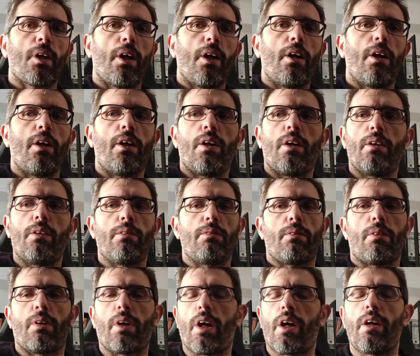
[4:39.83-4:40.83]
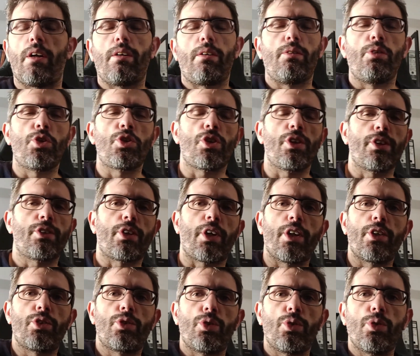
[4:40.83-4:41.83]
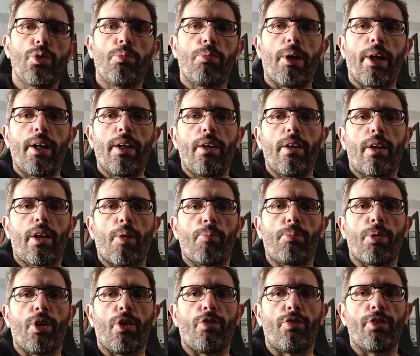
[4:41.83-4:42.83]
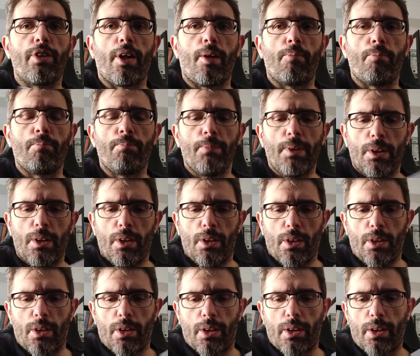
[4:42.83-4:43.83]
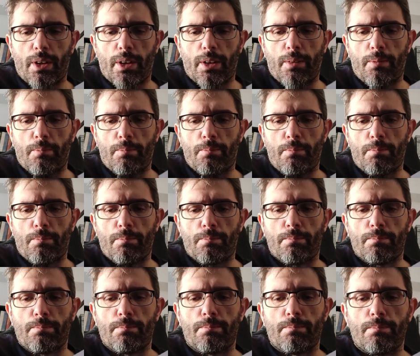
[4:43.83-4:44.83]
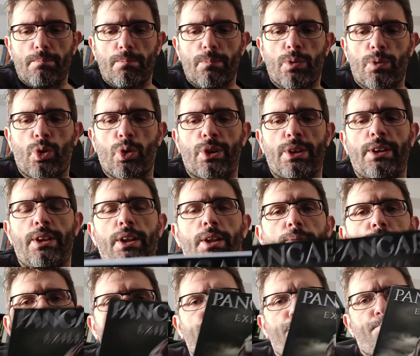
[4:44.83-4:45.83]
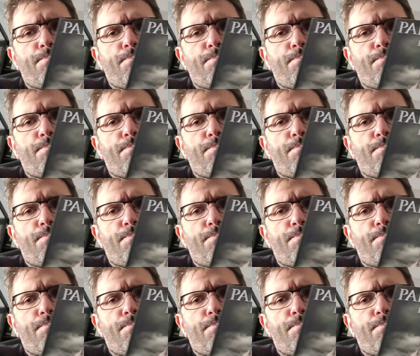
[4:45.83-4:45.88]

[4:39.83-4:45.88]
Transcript: uh, I usually try to buy a couple of them um, to see